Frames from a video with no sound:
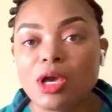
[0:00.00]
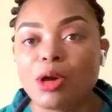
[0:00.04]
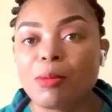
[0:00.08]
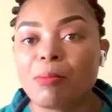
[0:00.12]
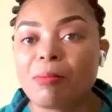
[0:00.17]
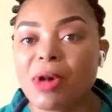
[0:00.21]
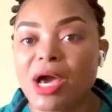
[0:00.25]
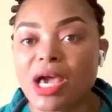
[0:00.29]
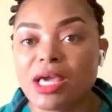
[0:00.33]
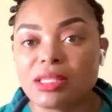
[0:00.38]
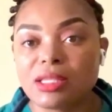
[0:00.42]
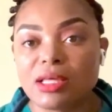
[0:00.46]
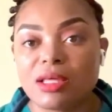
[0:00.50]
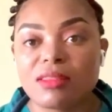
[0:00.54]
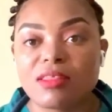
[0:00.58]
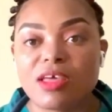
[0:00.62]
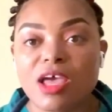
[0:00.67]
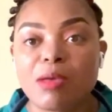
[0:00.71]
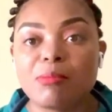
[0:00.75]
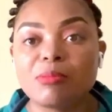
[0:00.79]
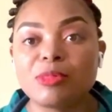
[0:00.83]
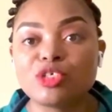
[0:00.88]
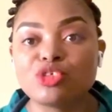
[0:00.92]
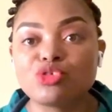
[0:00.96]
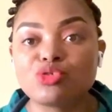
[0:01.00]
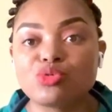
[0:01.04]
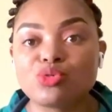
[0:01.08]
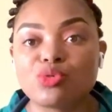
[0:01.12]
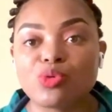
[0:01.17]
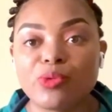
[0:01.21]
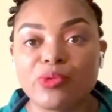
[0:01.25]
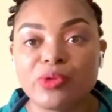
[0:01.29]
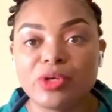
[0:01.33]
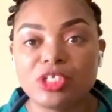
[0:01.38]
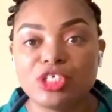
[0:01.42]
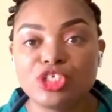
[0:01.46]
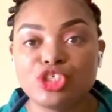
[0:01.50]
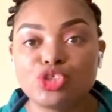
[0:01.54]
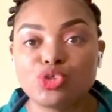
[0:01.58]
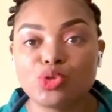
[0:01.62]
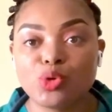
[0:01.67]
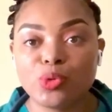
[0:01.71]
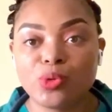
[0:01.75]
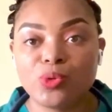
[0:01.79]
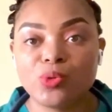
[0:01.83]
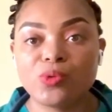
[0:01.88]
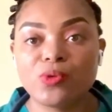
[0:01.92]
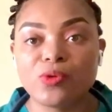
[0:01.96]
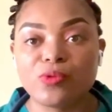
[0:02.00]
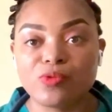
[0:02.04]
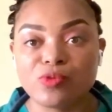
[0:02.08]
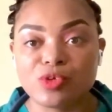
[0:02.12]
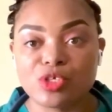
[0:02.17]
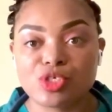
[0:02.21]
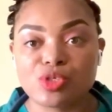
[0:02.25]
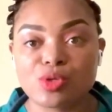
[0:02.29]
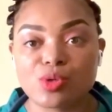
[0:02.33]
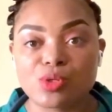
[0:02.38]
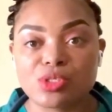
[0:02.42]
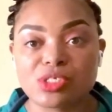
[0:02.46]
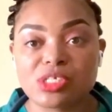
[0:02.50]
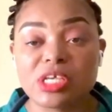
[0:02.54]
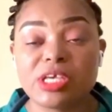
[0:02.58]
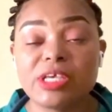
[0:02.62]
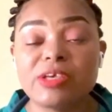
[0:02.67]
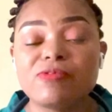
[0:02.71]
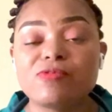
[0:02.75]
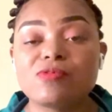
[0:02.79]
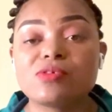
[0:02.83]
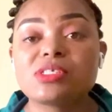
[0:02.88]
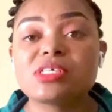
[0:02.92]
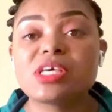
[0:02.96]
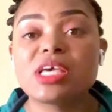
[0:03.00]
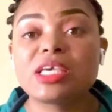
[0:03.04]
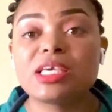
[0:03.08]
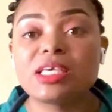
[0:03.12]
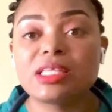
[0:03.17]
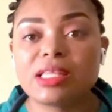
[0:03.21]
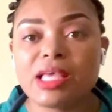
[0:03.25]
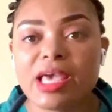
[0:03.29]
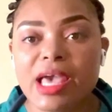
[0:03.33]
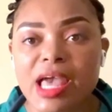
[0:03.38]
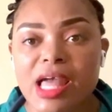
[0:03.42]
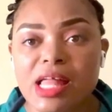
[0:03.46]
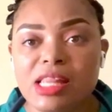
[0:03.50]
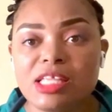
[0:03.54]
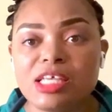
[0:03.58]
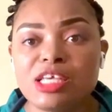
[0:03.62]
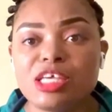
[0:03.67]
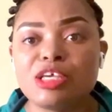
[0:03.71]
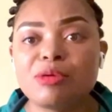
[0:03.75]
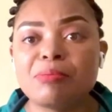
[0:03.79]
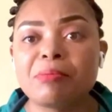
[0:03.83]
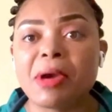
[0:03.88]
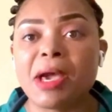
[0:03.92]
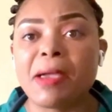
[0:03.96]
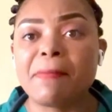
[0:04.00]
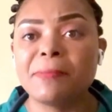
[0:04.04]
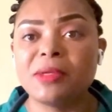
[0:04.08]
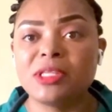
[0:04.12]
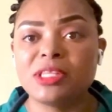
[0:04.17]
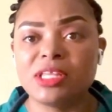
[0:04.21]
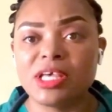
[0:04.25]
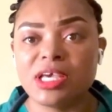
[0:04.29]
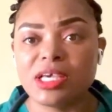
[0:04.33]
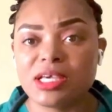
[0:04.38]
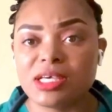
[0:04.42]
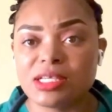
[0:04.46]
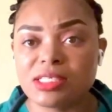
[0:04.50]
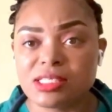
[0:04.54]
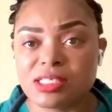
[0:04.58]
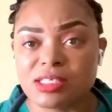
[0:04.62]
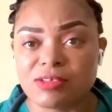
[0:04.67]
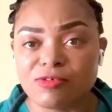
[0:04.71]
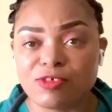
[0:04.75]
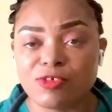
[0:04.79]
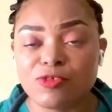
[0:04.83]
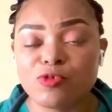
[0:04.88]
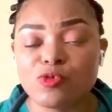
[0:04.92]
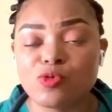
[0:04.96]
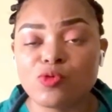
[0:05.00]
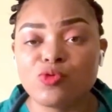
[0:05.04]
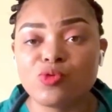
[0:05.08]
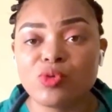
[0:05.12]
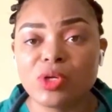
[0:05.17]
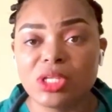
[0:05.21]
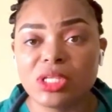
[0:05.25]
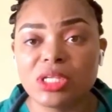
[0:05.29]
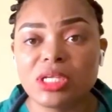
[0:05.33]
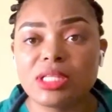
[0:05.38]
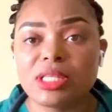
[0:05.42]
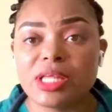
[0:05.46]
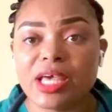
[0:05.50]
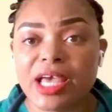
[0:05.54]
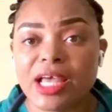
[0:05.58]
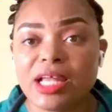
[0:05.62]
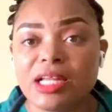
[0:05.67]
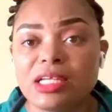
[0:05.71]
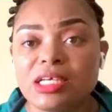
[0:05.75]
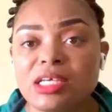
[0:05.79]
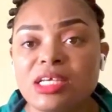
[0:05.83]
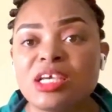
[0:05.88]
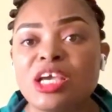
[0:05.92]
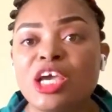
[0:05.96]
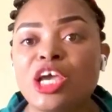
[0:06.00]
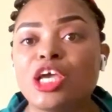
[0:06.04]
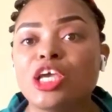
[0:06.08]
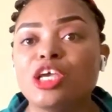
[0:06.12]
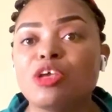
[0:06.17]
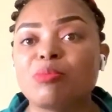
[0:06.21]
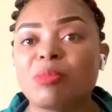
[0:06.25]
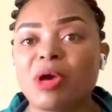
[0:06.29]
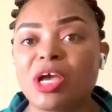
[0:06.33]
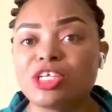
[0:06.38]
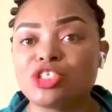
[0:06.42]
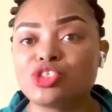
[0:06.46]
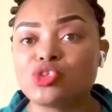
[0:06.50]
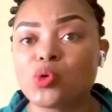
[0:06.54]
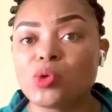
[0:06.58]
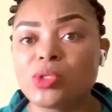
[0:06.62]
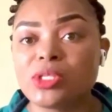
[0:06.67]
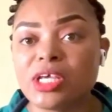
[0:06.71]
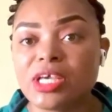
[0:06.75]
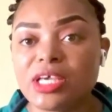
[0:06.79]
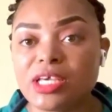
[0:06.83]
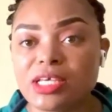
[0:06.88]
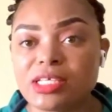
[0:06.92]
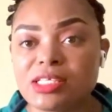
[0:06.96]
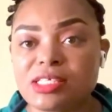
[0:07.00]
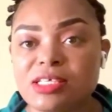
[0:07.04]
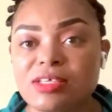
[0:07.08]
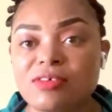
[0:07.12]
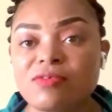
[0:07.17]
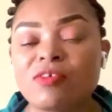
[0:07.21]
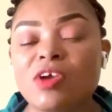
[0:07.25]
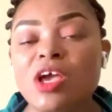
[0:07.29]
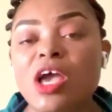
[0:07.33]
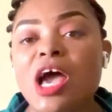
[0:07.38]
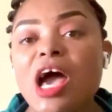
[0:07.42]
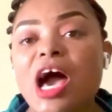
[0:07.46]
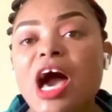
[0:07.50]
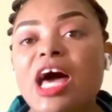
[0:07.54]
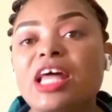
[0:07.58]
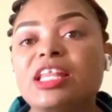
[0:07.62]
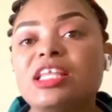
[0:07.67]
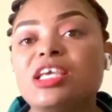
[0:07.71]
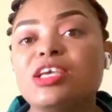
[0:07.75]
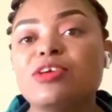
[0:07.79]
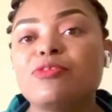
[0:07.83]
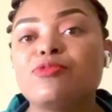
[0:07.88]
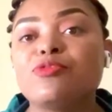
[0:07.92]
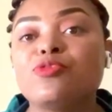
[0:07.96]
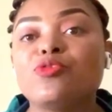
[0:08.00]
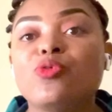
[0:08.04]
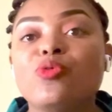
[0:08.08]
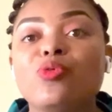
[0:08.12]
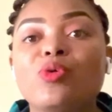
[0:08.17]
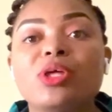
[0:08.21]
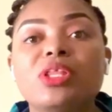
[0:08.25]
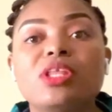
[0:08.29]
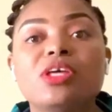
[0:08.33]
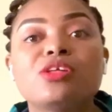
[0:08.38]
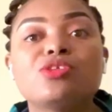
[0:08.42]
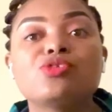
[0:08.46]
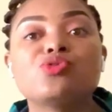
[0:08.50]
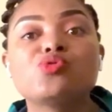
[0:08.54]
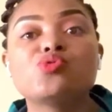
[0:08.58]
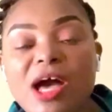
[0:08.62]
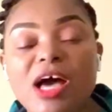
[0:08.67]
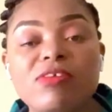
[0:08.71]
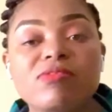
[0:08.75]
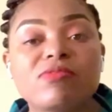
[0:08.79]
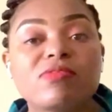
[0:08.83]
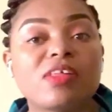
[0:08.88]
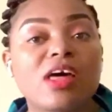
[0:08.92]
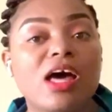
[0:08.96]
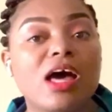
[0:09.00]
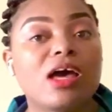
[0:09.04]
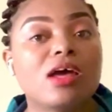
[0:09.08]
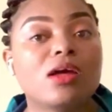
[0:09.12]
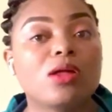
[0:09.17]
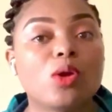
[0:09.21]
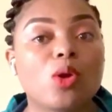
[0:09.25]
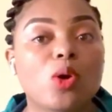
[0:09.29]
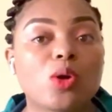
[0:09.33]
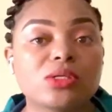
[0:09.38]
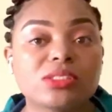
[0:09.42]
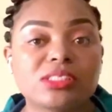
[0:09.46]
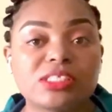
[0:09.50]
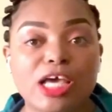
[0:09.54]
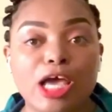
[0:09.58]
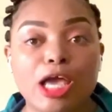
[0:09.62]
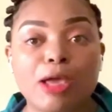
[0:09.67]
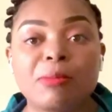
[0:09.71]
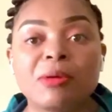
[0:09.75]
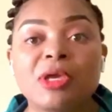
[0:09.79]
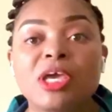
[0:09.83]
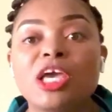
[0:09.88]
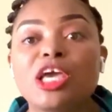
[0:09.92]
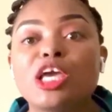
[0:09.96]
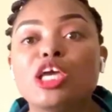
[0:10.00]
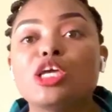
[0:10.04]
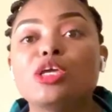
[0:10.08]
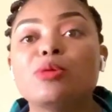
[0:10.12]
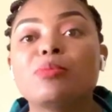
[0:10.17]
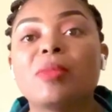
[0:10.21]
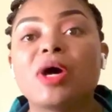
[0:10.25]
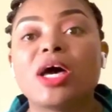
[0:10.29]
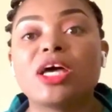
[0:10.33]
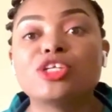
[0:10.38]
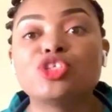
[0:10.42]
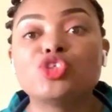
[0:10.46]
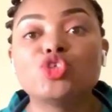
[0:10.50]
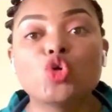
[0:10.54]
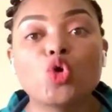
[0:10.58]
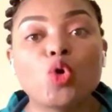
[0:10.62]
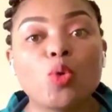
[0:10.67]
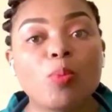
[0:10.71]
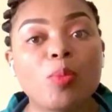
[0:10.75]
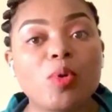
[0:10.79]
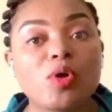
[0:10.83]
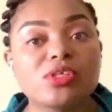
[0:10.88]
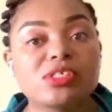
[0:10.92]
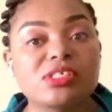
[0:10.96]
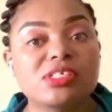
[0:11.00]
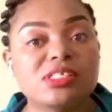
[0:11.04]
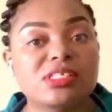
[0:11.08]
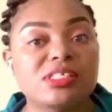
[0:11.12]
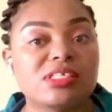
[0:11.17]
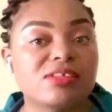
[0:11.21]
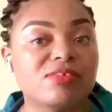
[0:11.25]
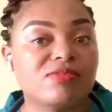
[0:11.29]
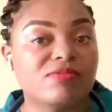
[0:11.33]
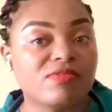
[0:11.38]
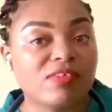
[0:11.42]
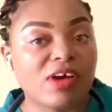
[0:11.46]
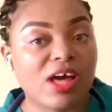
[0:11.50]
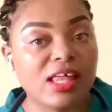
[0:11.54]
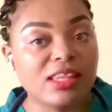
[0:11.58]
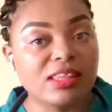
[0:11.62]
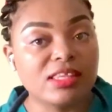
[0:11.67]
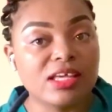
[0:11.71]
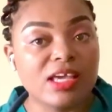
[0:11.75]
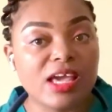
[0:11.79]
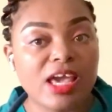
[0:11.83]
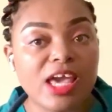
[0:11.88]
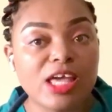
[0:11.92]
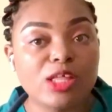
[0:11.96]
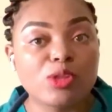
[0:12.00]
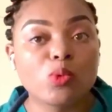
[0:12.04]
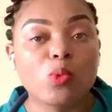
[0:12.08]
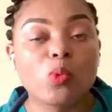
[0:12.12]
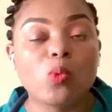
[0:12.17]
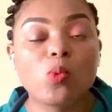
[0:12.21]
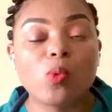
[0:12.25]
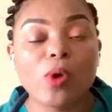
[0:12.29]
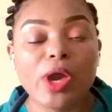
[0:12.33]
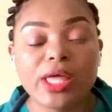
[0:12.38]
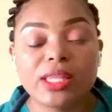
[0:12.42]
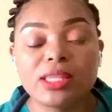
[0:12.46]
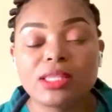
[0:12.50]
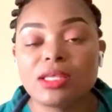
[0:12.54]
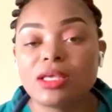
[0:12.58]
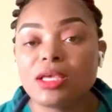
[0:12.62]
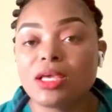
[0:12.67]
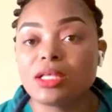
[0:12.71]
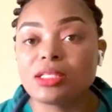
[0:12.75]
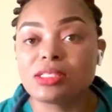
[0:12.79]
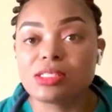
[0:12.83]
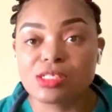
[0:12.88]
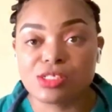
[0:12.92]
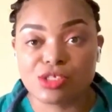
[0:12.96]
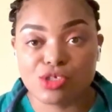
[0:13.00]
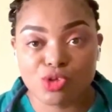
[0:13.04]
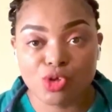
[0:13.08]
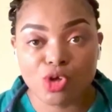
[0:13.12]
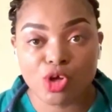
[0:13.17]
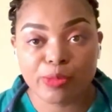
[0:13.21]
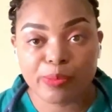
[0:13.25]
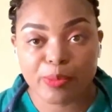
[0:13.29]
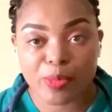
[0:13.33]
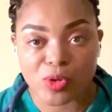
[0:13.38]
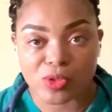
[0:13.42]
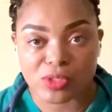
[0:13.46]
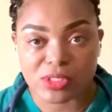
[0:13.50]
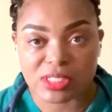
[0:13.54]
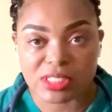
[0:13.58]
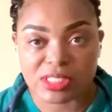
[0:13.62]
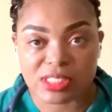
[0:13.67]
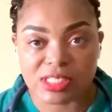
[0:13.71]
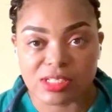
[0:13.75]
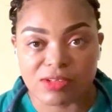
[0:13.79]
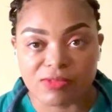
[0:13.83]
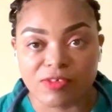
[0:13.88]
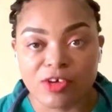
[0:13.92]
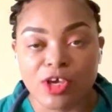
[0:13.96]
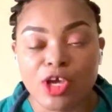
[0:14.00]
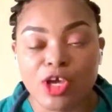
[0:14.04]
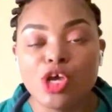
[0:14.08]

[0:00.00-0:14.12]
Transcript: By that time, it should already show you the results. If you take it early, it might be negative. If you read it early, it might show negative. And if you read it after a long time, it might show positive at the end when it is not positive.